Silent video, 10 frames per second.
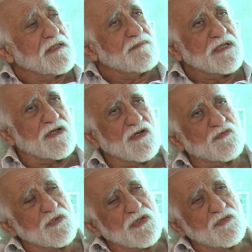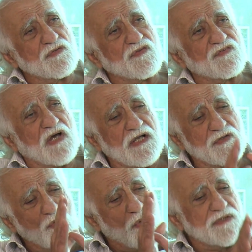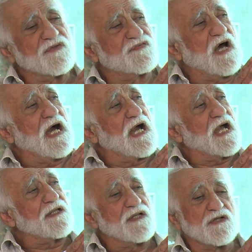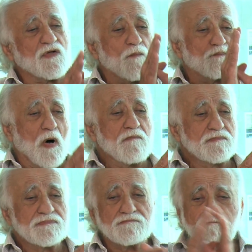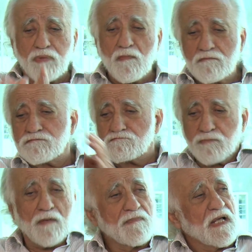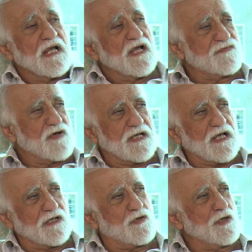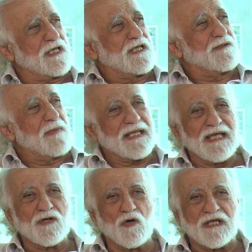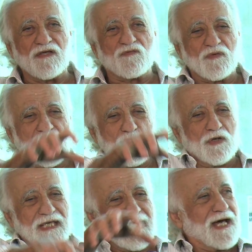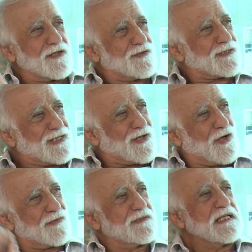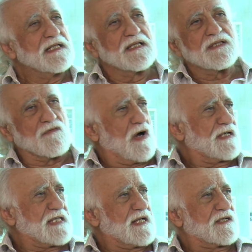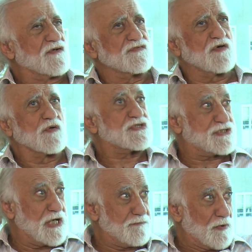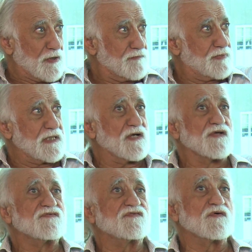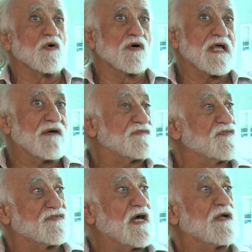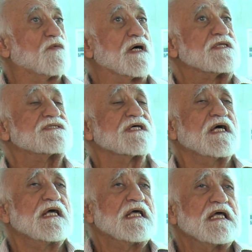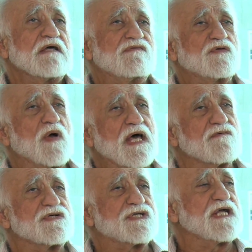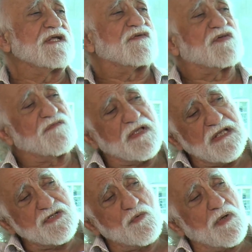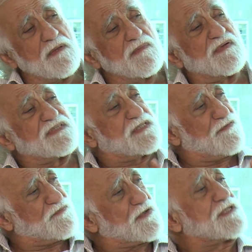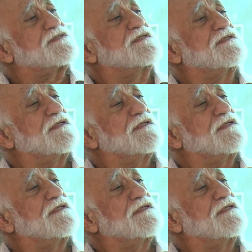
Because when you do the design, you do one design, and you bump, bump, bump. It's like a cookie, making cookies with a cookie cutter, you know. They're all identical. So it's cheaper because you only have to design it once. If you do heterogeneous, if each one of them are different,